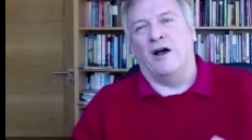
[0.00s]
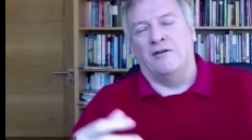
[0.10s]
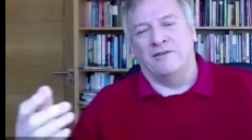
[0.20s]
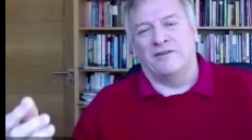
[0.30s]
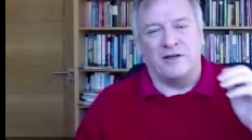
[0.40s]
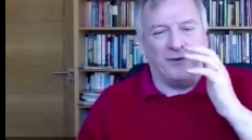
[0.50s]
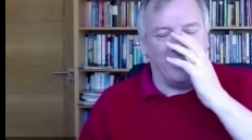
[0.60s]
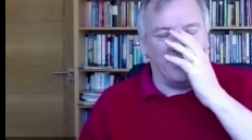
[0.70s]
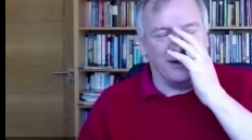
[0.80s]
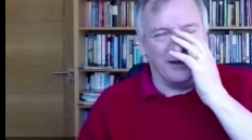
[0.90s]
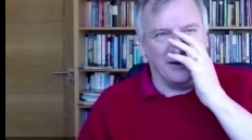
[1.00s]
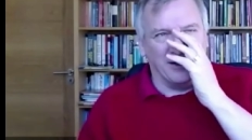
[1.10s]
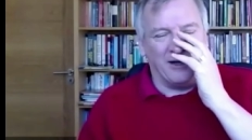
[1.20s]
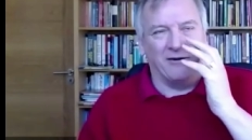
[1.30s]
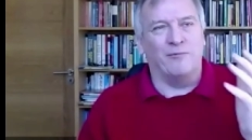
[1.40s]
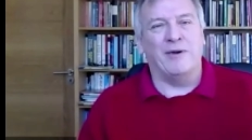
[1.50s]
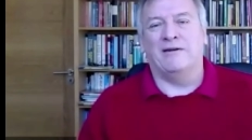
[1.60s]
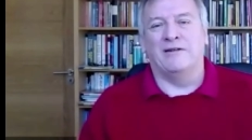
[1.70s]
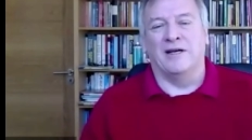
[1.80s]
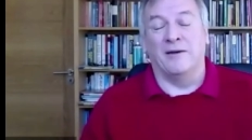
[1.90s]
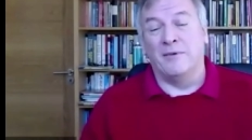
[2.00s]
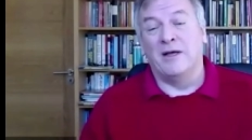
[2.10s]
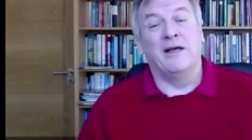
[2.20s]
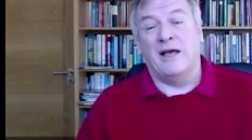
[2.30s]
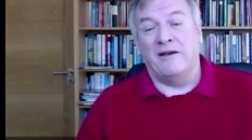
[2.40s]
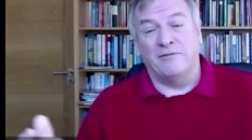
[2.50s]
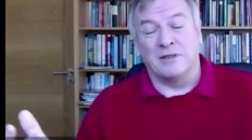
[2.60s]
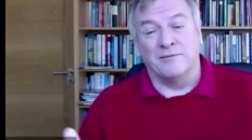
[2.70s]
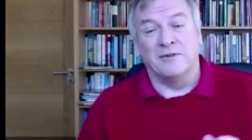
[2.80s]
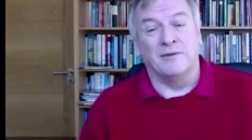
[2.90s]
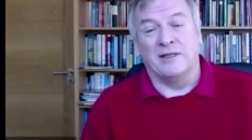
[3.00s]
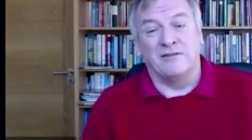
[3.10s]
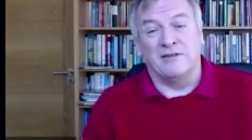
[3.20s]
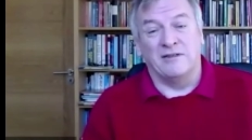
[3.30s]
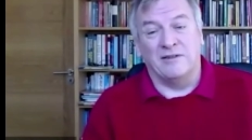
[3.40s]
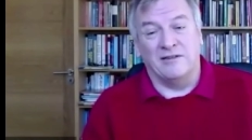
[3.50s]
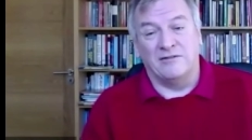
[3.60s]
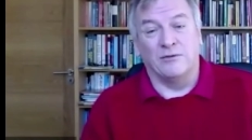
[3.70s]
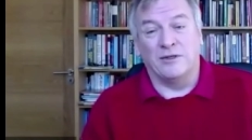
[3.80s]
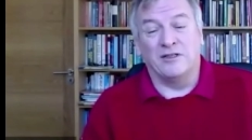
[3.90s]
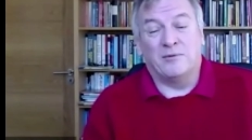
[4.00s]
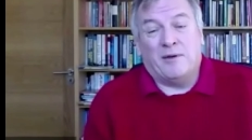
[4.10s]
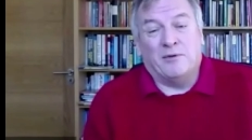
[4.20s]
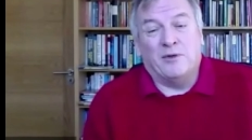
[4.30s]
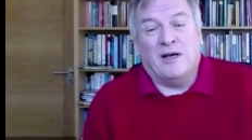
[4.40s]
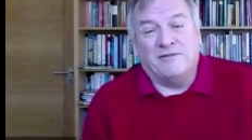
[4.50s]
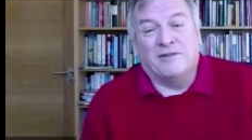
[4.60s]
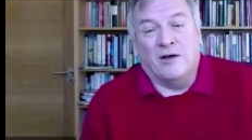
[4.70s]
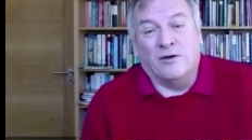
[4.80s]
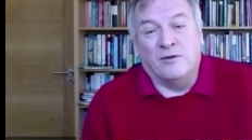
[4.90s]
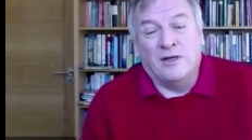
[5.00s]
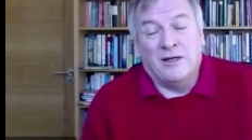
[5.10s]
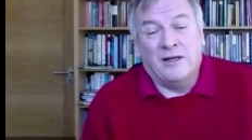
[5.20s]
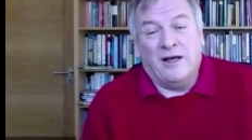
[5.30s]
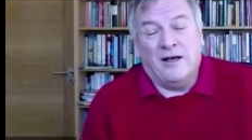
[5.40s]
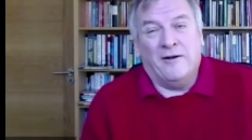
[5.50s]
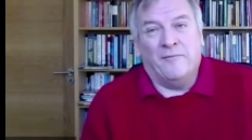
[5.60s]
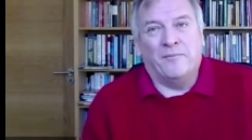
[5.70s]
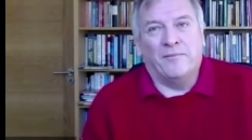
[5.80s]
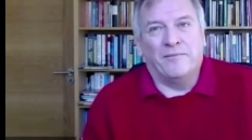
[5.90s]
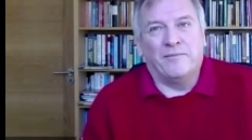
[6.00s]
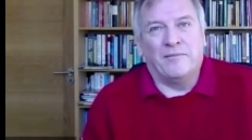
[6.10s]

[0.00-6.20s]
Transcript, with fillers: overthrowing the the current paradigm if what i'm doing is is, is talking to people who have no um,